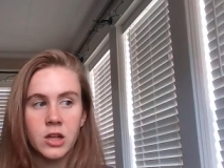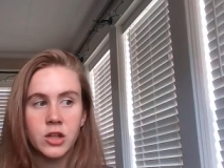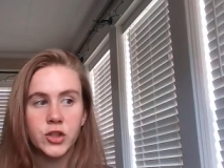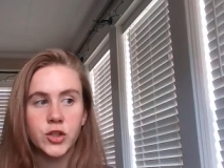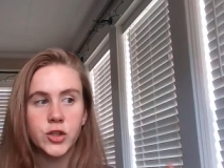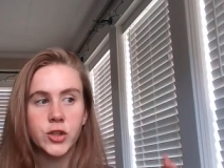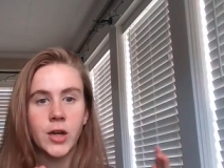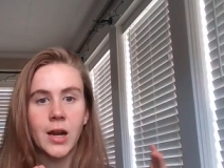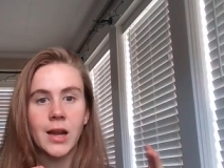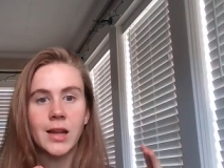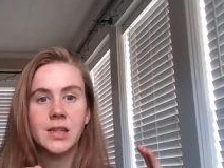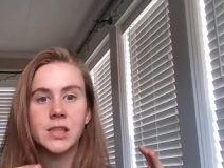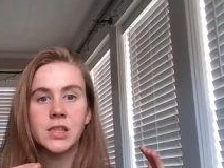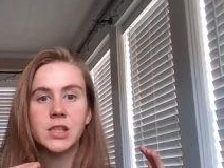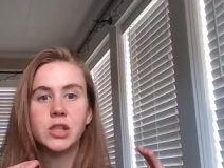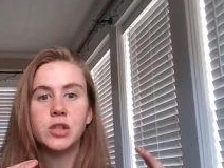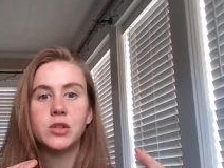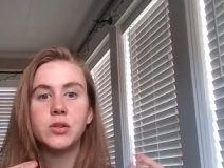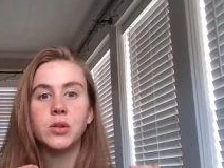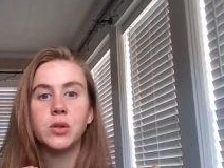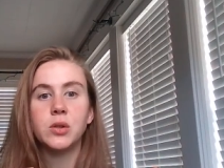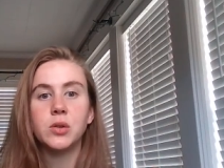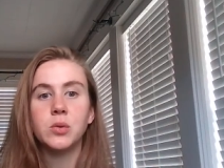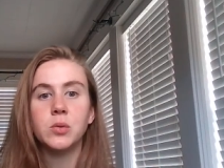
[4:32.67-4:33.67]
trying
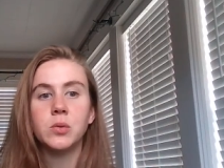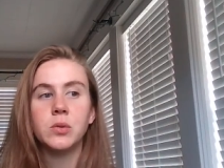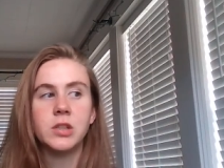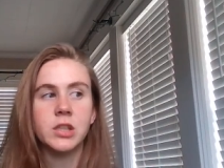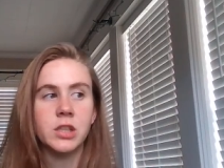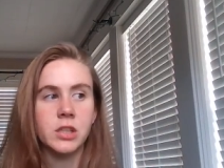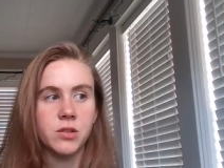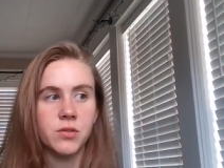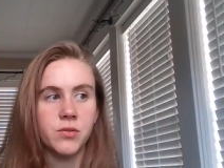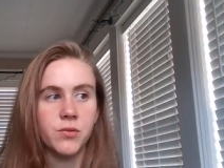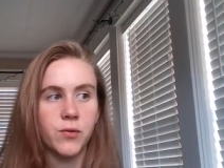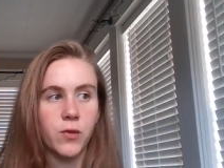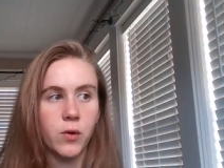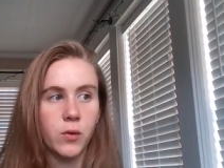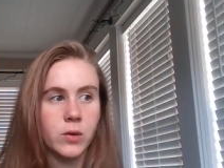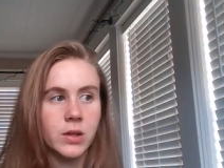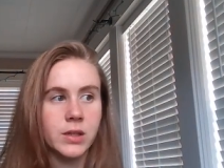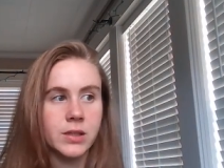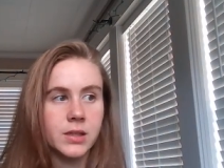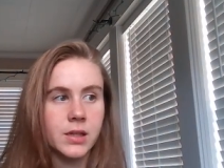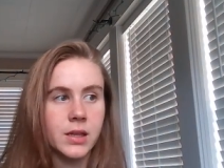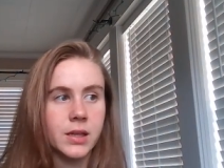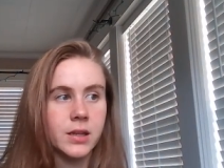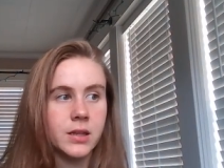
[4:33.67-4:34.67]
to just
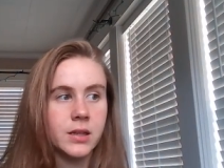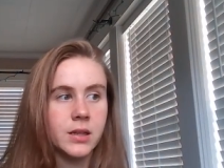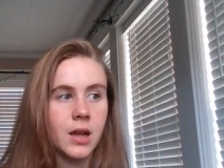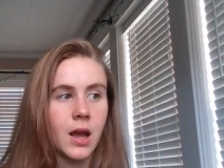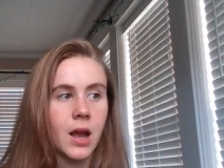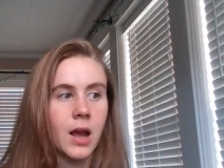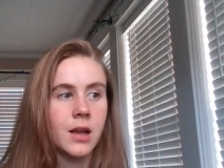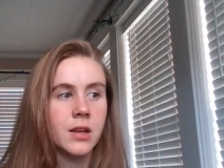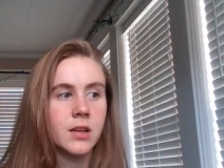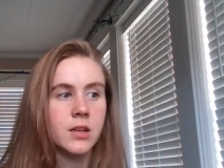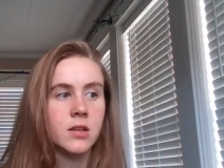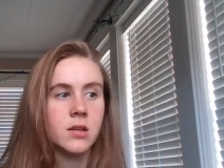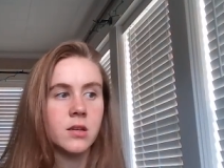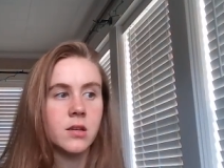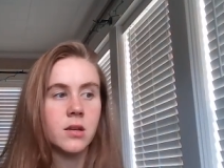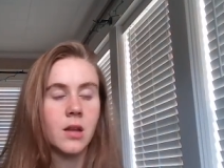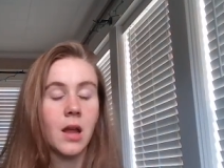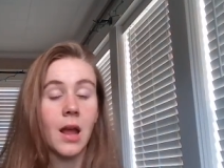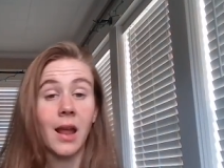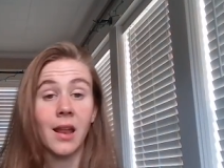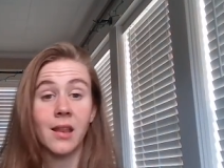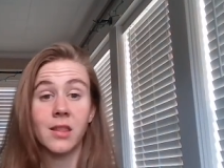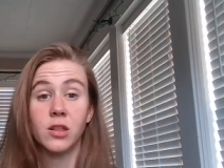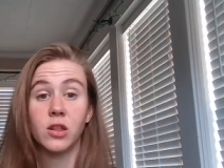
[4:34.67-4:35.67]
focus in on
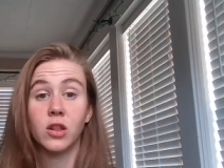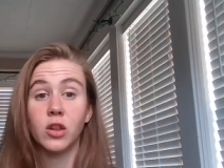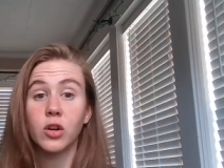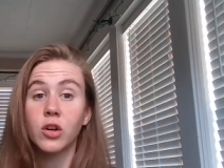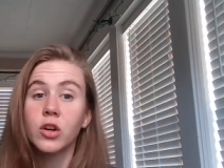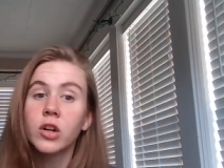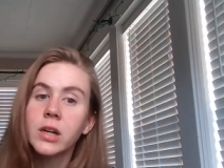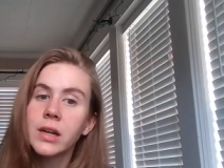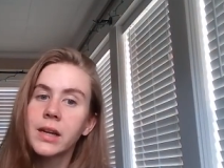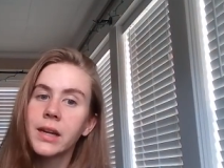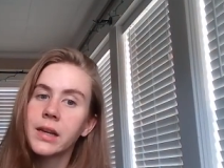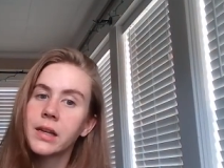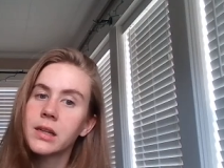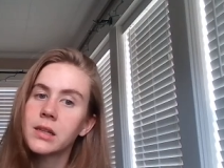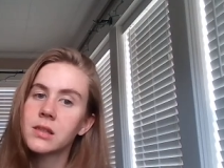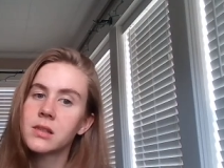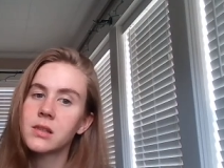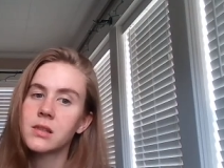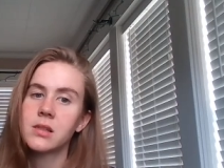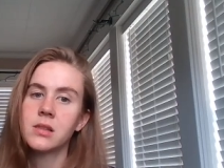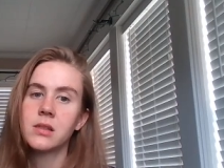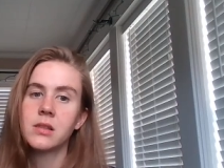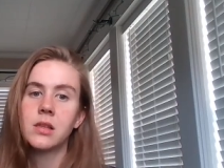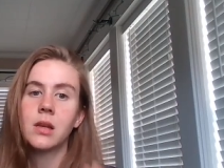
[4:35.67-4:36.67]
on learning
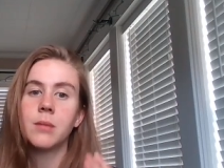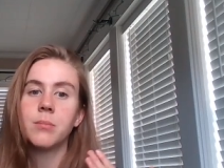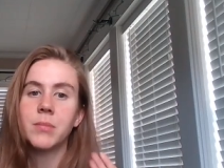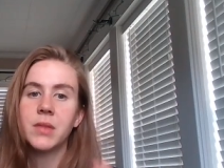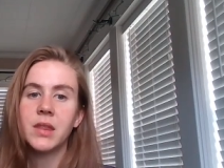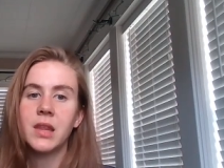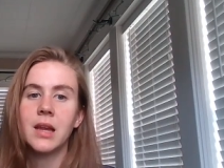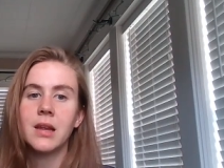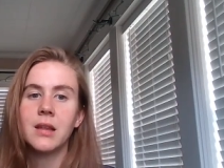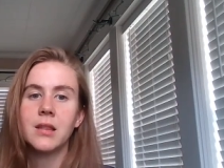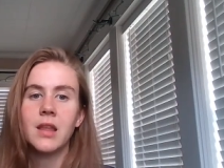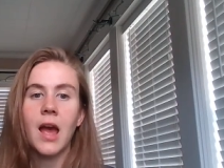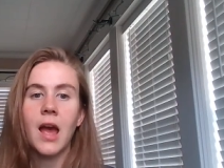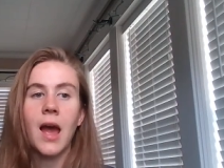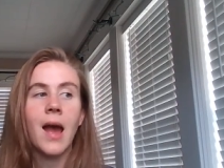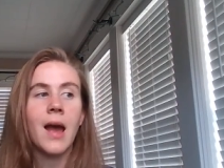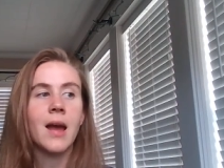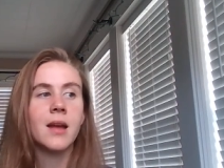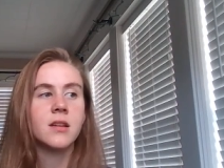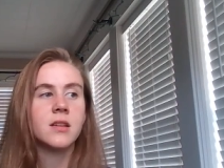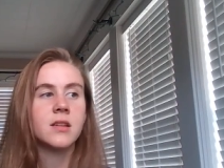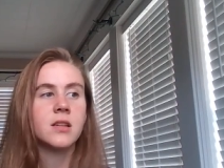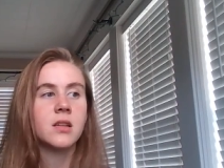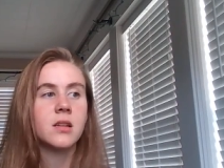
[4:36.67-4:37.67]
something
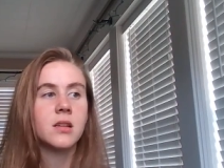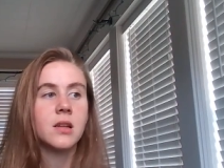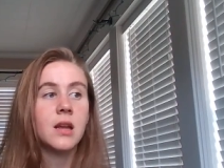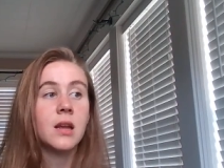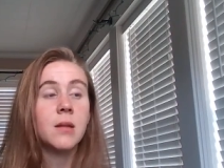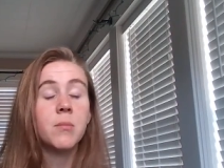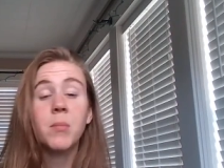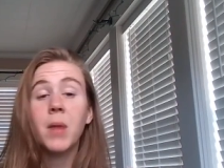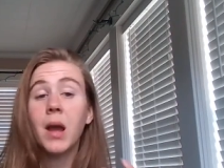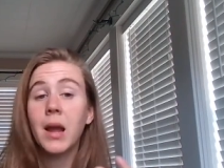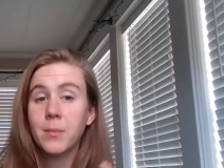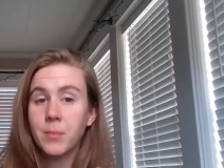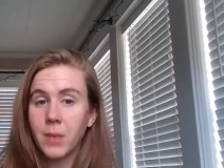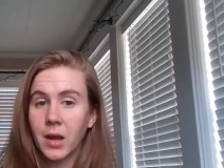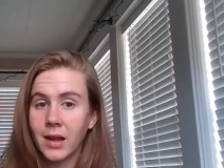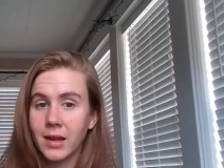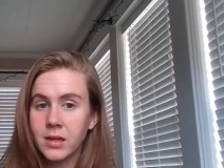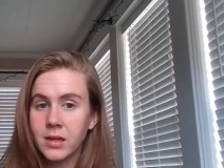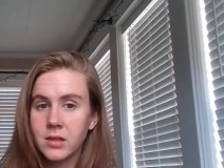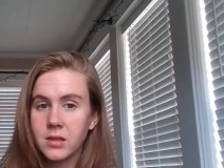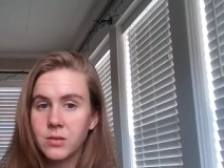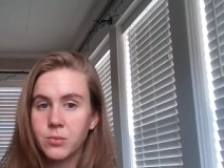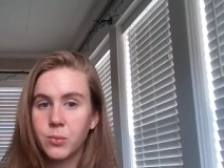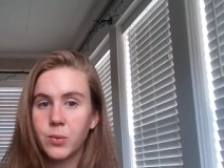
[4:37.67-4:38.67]
that in my
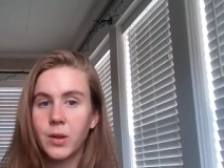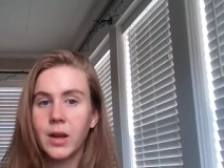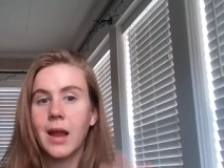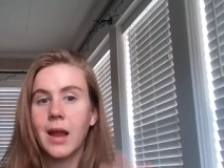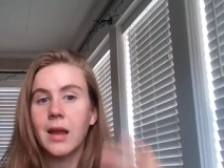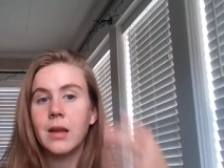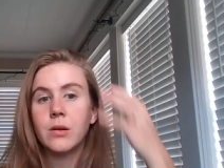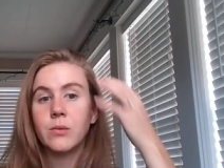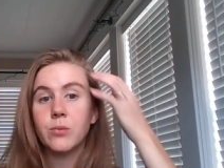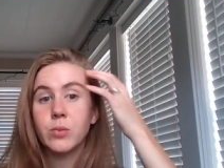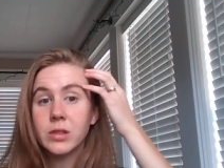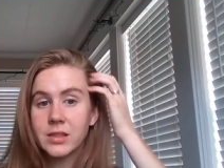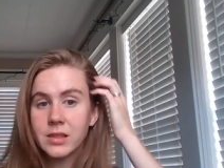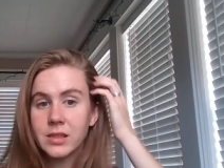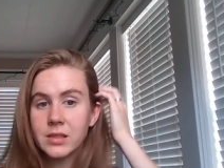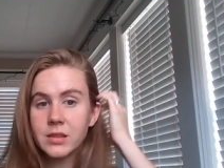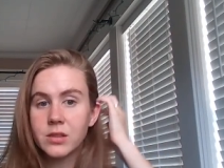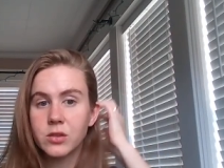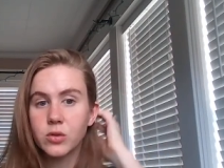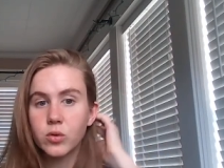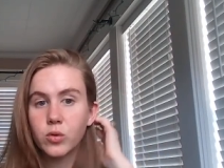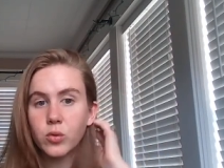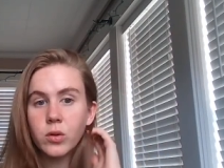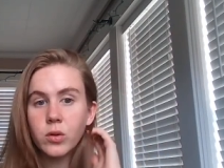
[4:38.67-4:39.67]
mind when I was in
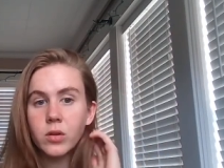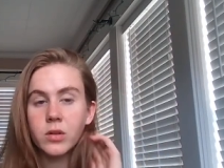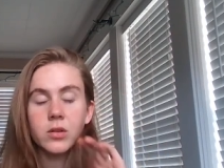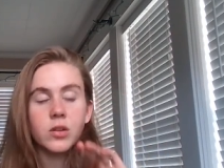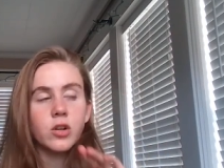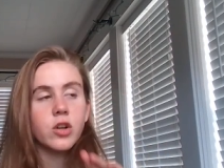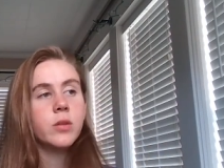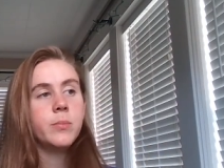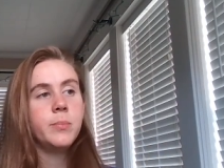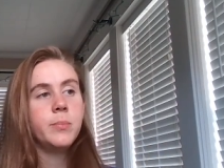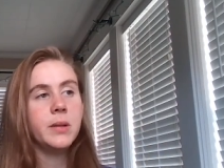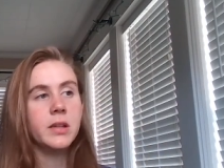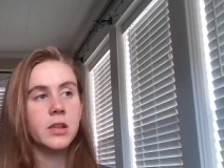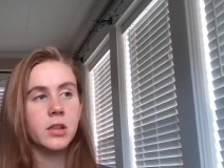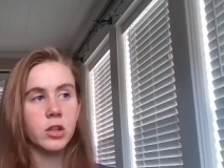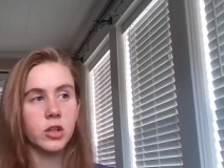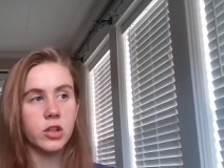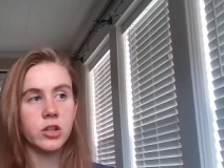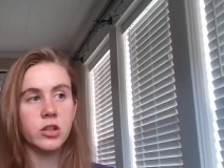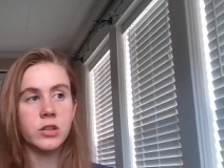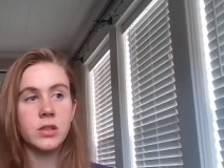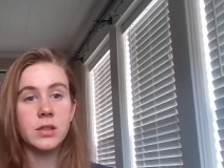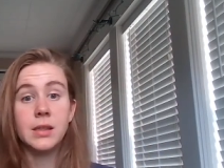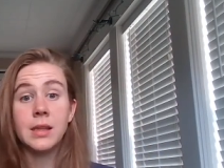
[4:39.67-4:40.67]
school could be
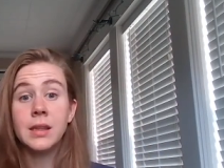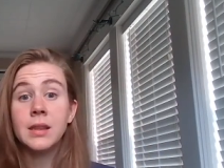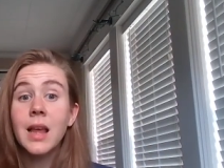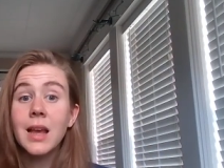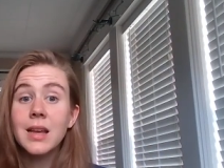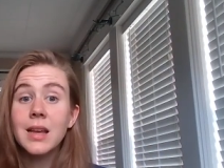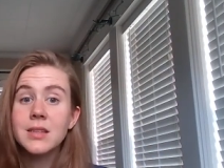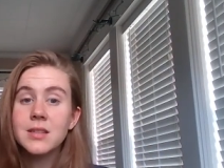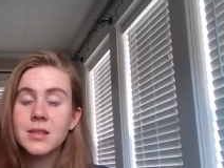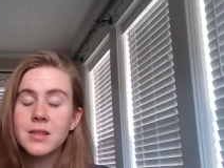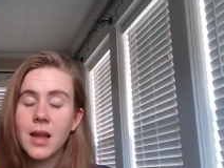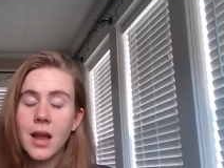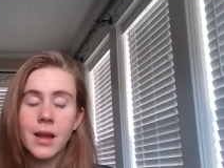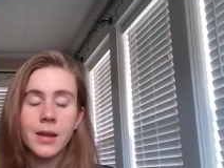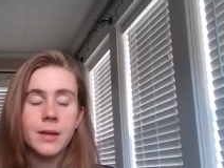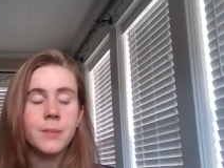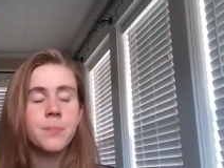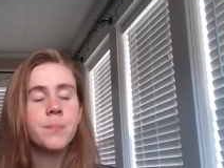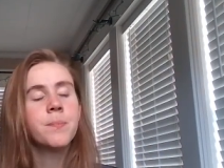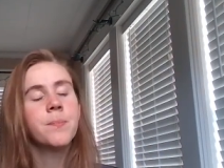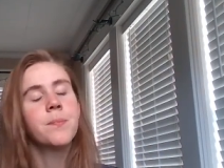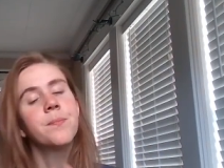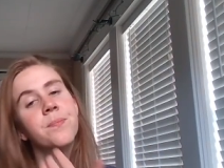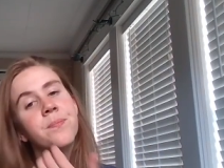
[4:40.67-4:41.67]
learned in less
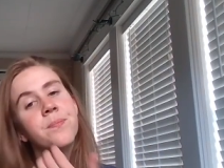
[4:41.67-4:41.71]
time.